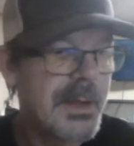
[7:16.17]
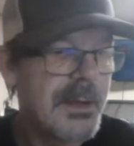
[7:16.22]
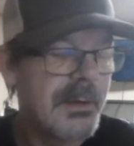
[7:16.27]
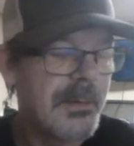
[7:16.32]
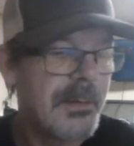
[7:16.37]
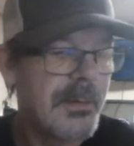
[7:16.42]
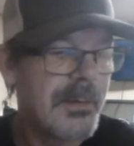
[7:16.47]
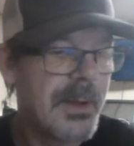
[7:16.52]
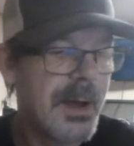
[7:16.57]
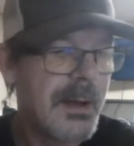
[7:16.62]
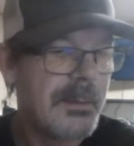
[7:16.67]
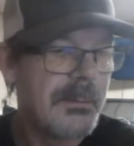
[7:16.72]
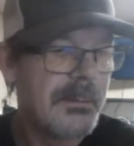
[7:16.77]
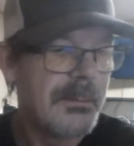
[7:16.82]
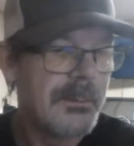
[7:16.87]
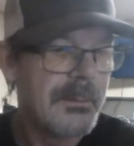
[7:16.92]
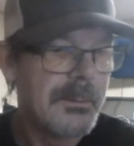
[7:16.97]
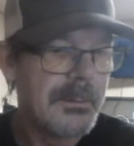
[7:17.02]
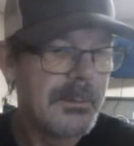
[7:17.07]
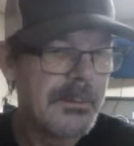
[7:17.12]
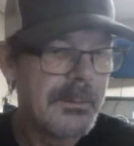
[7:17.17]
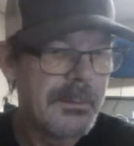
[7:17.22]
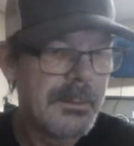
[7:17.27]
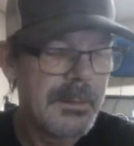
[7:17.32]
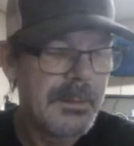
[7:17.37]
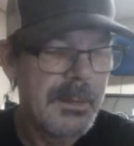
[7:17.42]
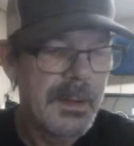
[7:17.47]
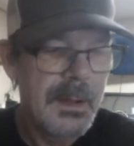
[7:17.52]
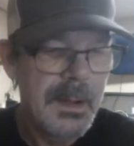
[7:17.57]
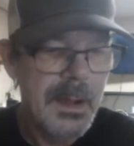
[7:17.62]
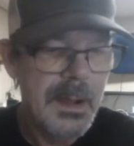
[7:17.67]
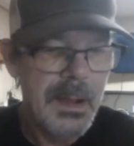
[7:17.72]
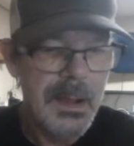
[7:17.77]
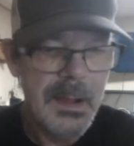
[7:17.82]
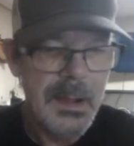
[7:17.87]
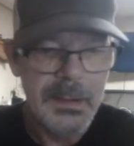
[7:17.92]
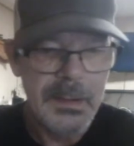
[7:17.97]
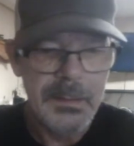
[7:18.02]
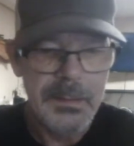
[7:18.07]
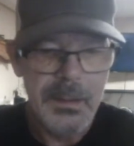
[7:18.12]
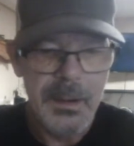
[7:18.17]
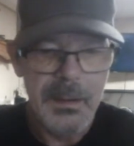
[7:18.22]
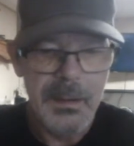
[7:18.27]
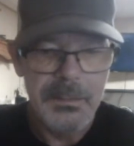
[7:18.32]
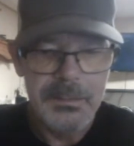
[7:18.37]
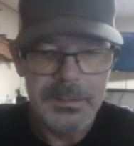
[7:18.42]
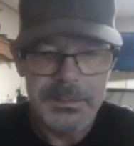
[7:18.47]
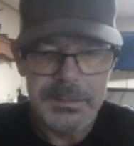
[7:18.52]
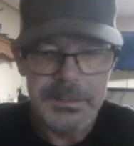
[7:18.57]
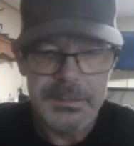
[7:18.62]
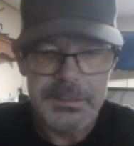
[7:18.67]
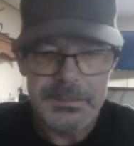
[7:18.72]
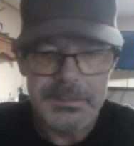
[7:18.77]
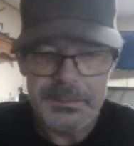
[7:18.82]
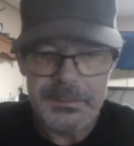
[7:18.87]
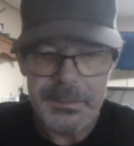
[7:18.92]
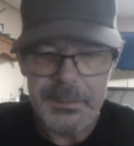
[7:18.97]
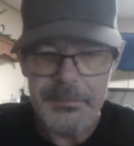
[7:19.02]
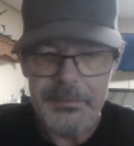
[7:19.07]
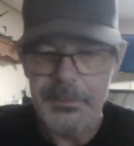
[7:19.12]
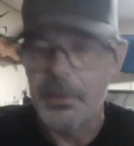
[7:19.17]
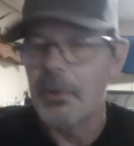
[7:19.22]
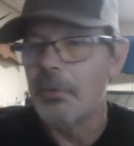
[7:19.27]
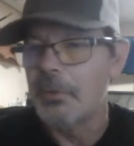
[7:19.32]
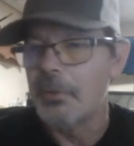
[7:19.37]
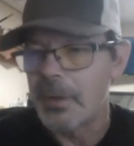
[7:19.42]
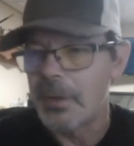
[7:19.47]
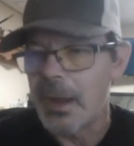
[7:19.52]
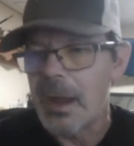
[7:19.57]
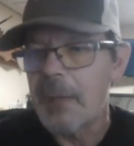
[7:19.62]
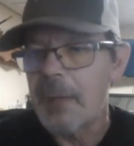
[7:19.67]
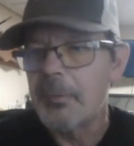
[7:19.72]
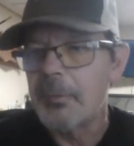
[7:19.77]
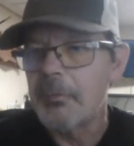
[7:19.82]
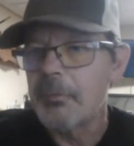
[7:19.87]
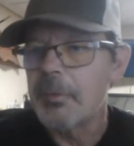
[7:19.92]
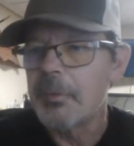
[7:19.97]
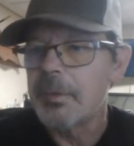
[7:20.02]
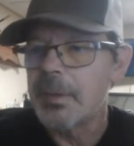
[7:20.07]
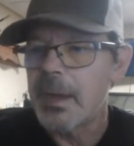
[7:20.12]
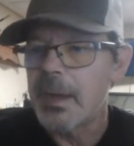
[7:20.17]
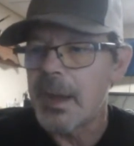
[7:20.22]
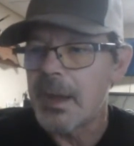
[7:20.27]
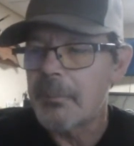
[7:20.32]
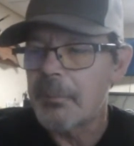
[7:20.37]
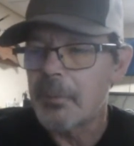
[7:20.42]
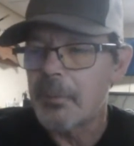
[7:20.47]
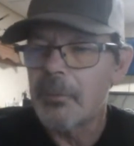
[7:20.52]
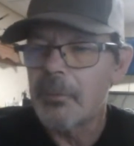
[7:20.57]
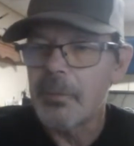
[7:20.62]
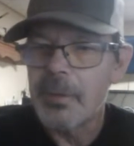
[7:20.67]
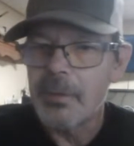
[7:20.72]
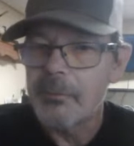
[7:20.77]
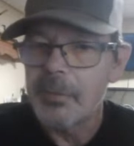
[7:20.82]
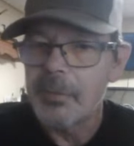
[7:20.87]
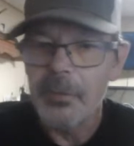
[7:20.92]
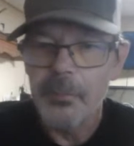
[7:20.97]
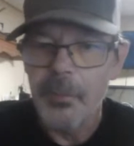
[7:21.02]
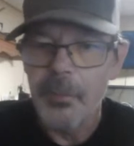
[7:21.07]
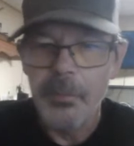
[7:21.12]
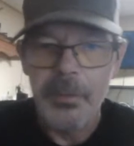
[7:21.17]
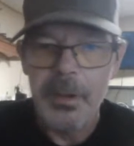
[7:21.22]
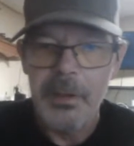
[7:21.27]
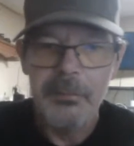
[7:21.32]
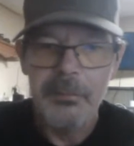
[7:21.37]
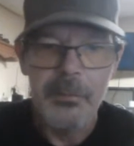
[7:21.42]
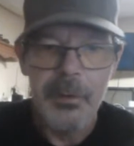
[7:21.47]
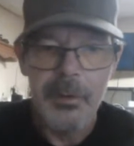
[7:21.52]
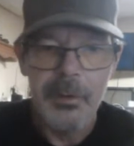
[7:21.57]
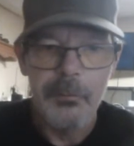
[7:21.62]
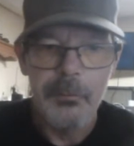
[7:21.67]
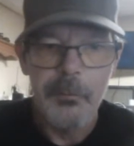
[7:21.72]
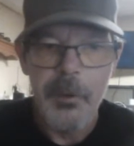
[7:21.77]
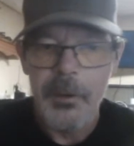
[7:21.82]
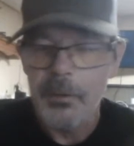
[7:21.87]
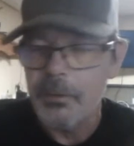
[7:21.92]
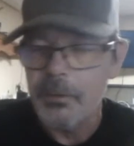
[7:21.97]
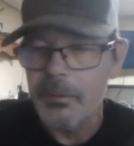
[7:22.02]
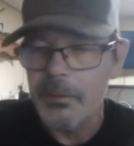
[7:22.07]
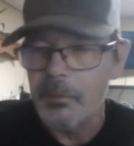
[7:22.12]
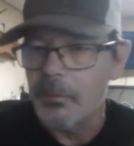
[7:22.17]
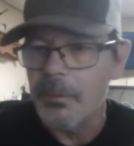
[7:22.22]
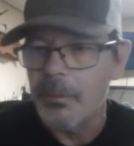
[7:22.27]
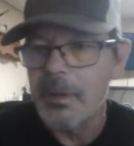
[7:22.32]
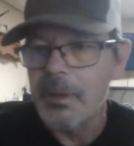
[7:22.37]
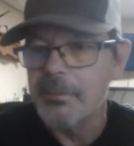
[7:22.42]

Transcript: And if you go there camping with a camper or whatever, you won't have running water, you won't have septic system available.